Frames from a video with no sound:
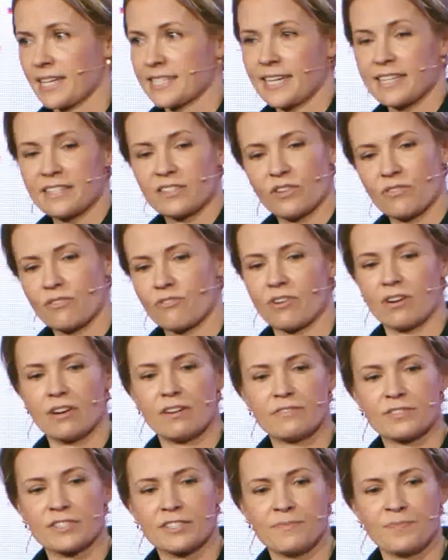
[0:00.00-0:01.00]
Saint on
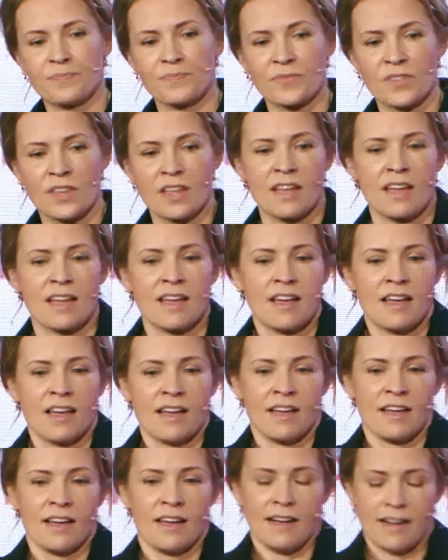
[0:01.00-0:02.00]
draft.
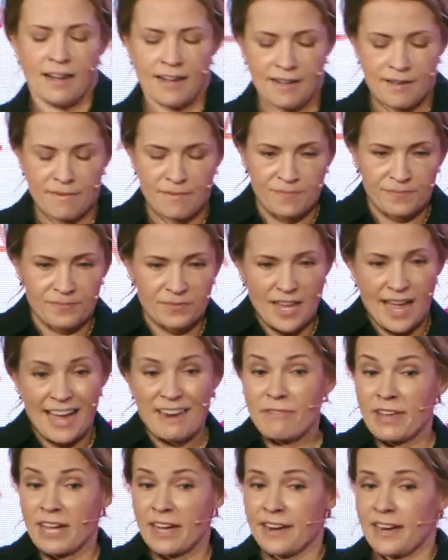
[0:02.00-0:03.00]
And
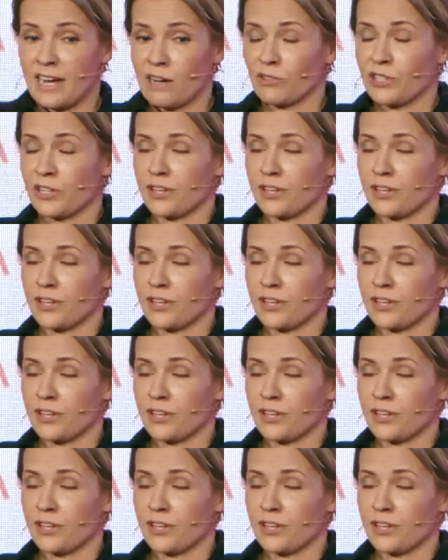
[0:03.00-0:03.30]
we are now the